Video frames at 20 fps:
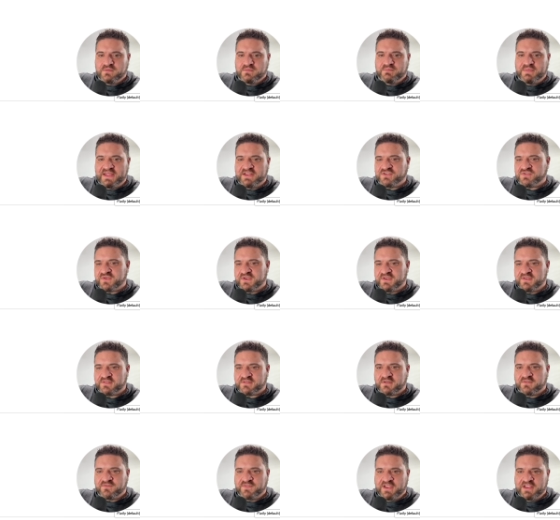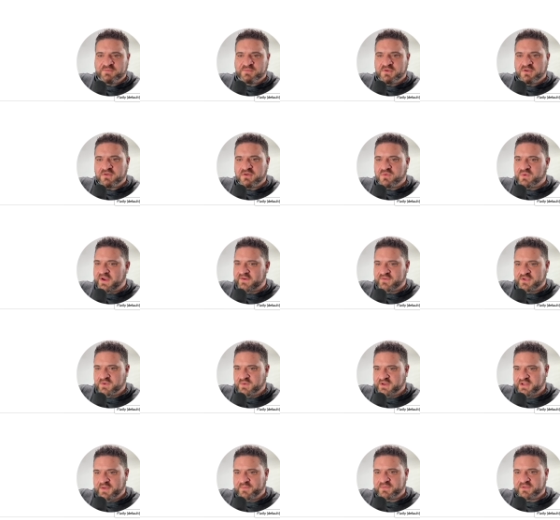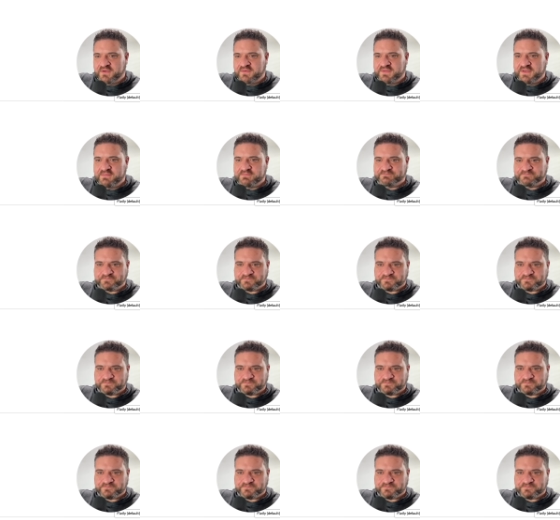Pinterest or Facebook or wherever you want to upload them.